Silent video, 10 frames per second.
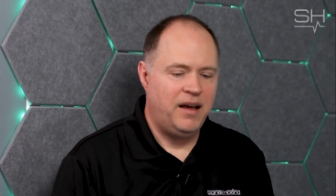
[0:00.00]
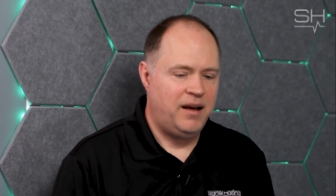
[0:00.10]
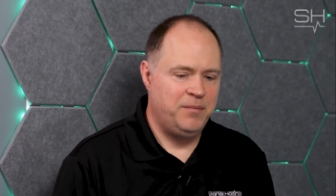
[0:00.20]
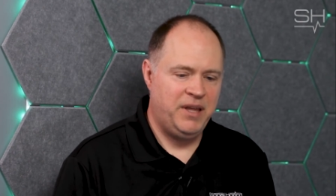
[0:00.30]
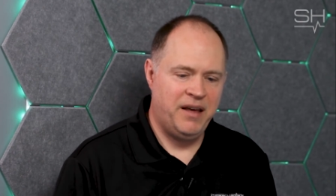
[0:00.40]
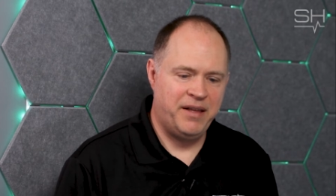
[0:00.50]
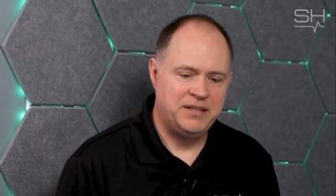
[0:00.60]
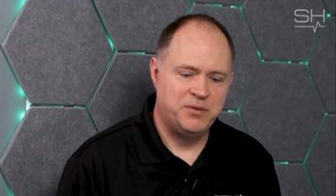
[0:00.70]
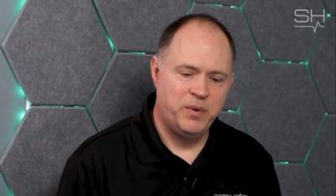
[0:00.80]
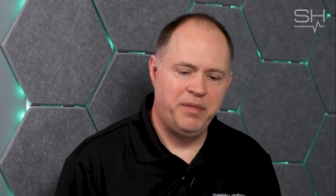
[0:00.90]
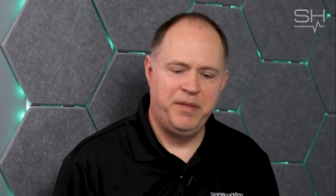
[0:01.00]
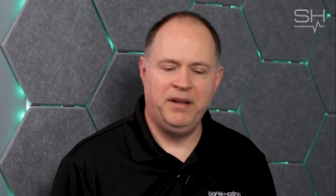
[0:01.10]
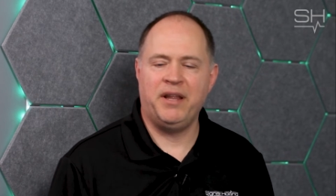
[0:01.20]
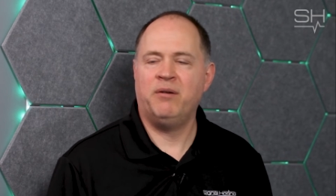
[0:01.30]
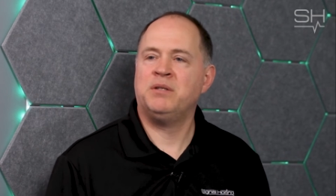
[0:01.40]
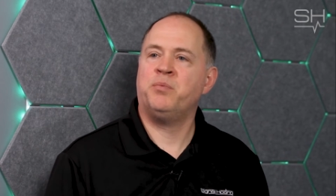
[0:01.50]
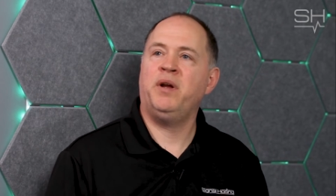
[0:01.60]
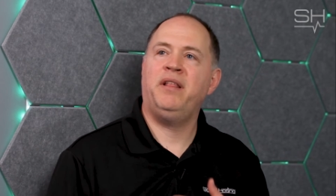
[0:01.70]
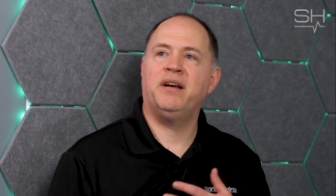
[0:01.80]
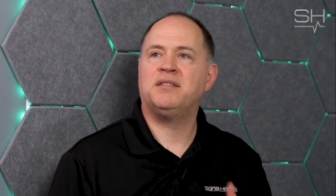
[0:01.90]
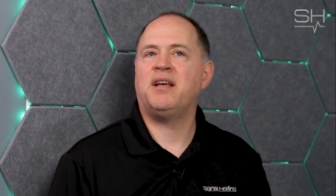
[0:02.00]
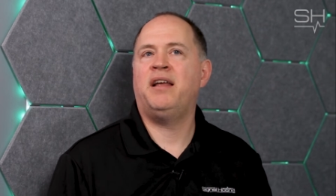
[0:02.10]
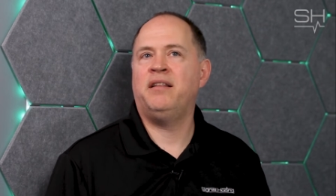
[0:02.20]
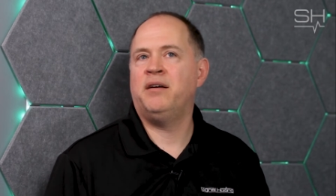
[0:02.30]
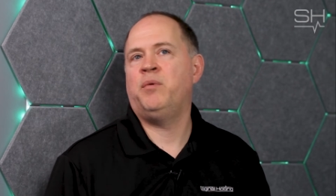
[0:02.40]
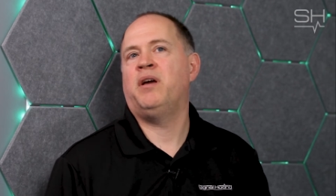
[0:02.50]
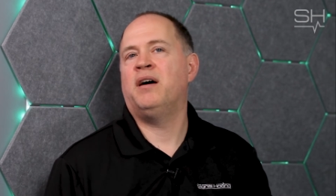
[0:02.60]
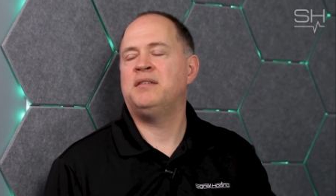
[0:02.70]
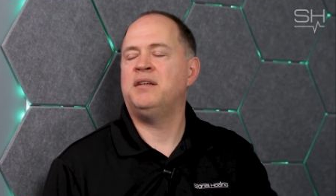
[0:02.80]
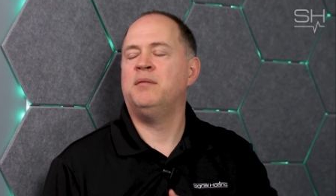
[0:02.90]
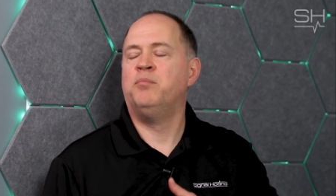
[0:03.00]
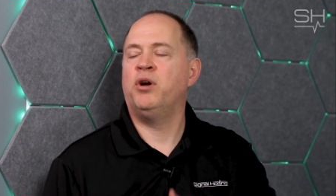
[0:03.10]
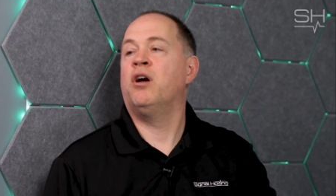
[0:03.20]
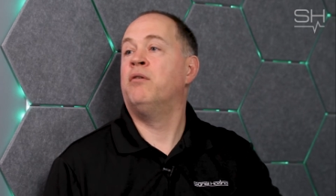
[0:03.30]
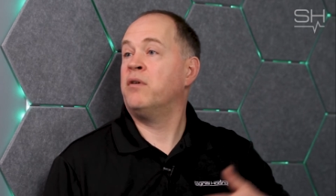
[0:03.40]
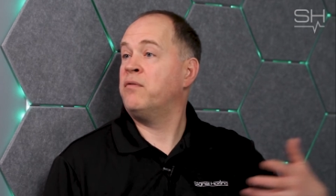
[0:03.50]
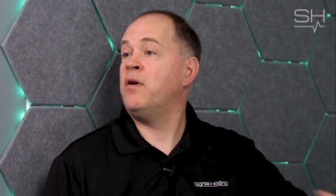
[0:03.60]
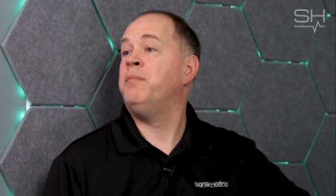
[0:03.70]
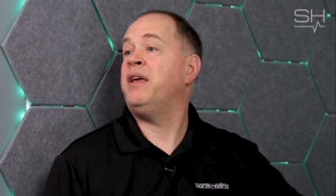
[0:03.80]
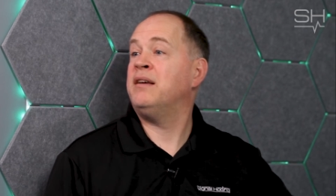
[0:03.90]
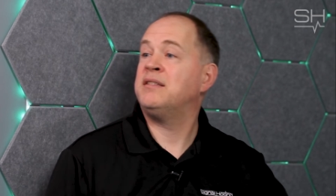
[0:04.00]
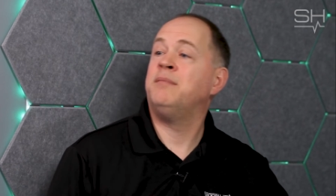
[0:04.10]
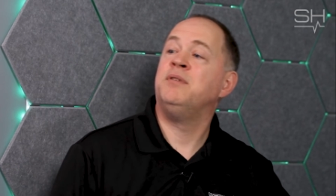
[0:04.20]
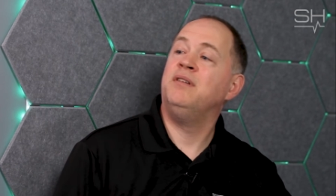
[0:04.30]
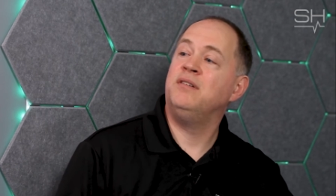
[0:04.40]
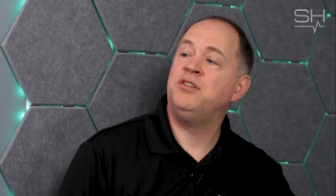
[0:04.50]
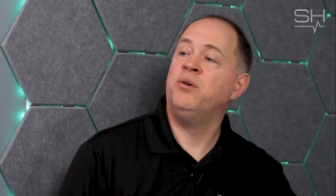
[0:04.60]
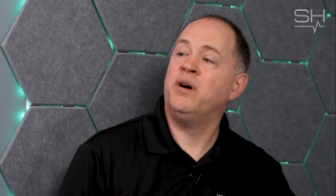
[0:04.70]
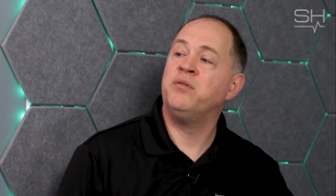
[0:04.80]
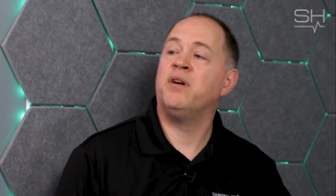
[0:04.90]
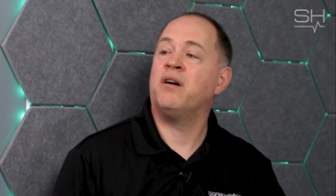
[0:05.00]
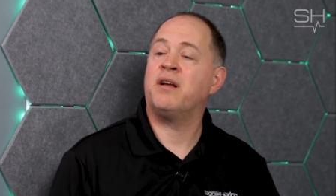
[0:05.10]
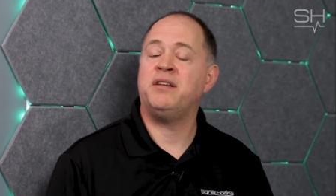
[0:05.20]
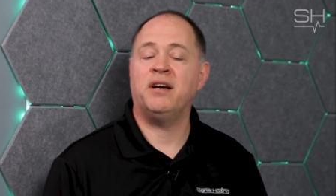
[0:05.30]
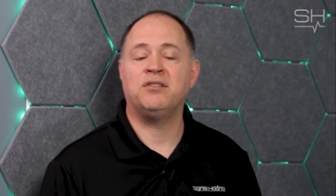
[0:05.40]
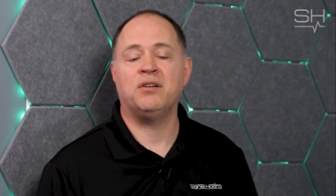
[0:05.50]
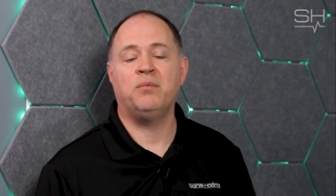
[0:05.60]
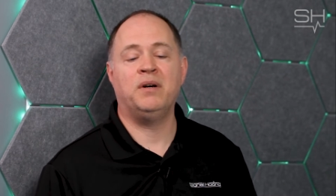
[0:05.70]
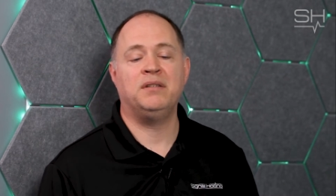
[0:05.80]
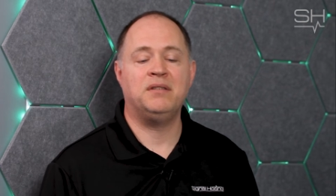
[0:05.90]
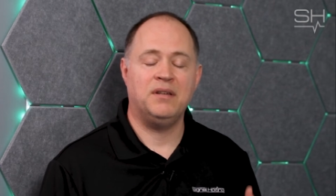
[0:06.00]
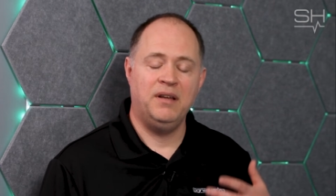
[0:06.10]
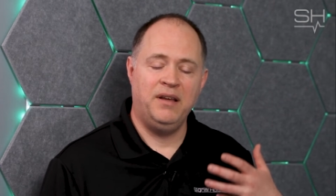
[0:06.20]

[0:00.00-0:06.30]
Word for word: Um, yeah, that's one thing that I was really excited that we got to bring over from the SM200 architecture was,